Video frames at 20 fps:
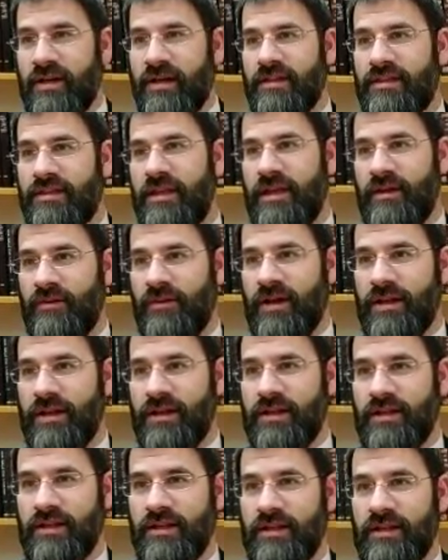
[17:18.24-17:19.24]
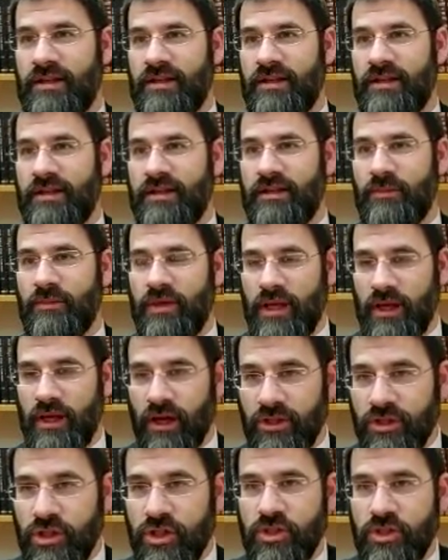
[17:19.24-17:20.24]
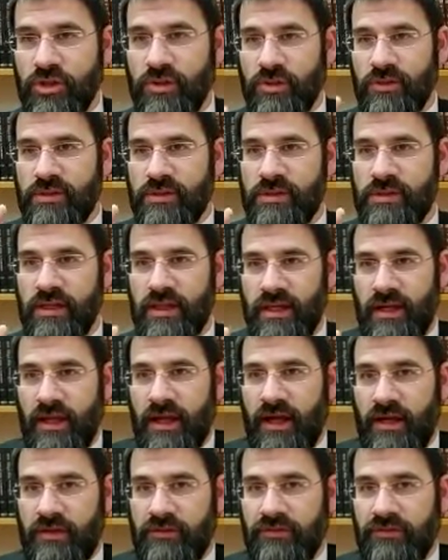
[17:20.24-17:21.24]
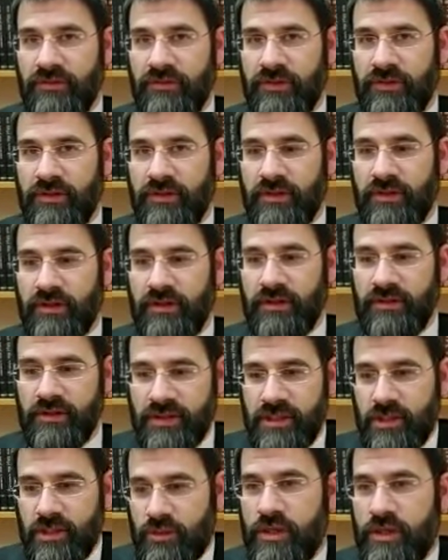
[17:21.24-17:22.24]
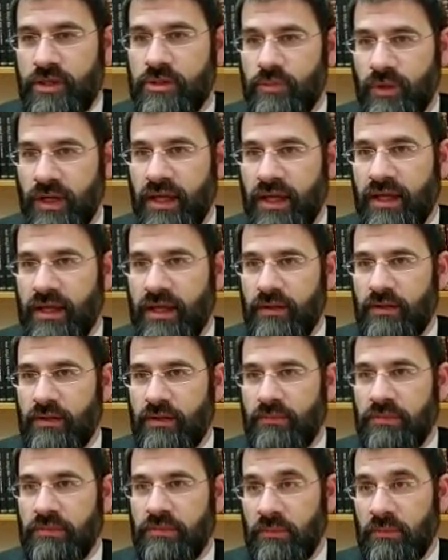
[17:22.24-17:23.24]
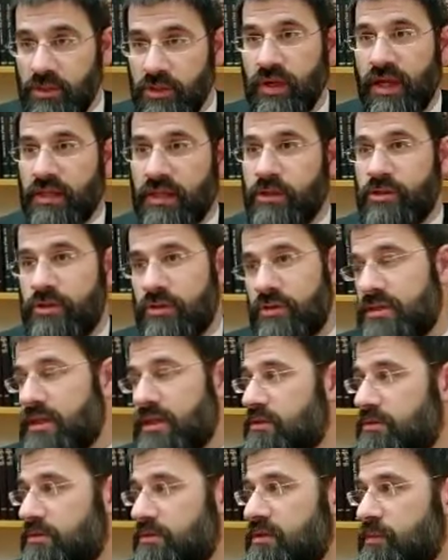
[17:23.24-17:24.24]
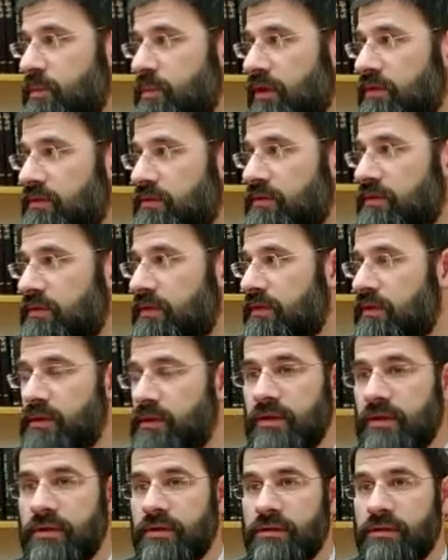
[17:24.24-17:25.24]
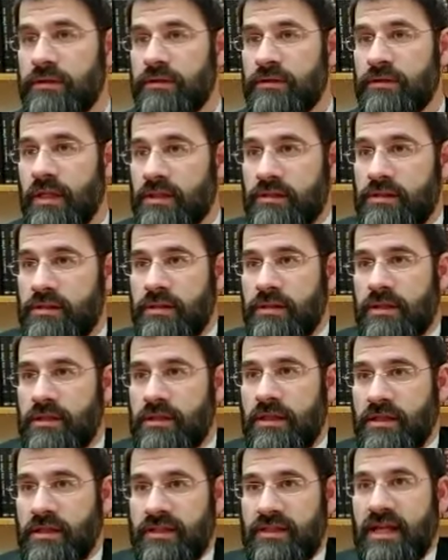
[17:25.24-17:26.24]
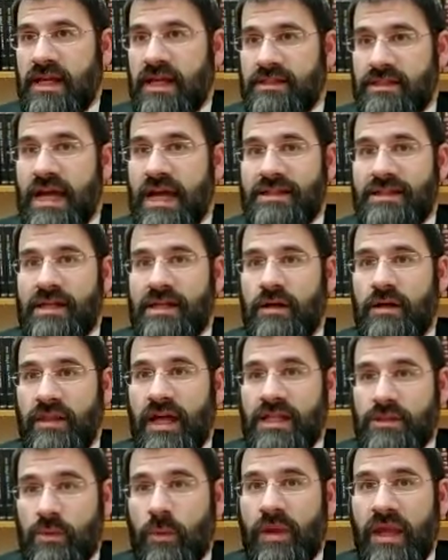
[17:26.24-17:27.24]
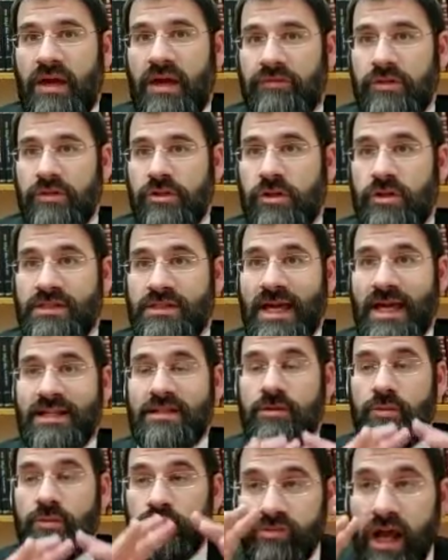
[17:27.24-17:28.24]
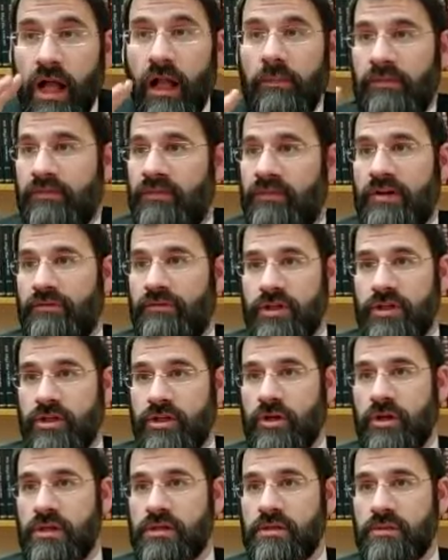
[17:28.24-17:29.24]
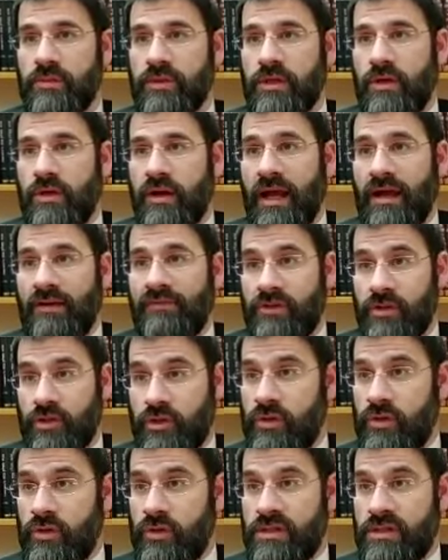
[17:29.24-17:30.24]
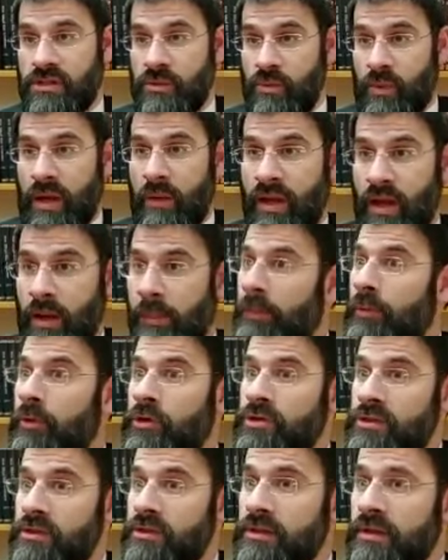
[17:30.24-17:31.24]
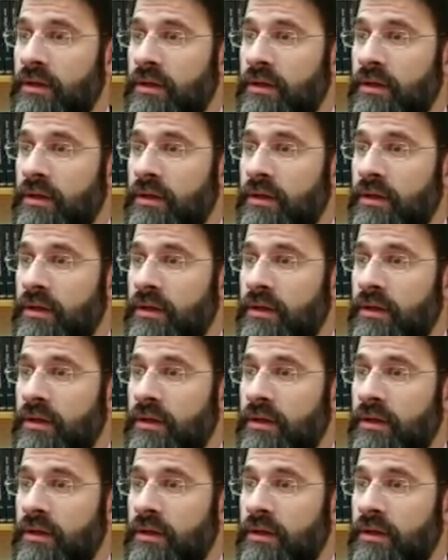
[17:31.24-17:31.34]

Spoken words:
thing, right? We can't choose in life the situation we're in, but we do get to choose how to respond. That's what we have free choice. That is the realm of our free choice. We don't have the choice as to where we are put,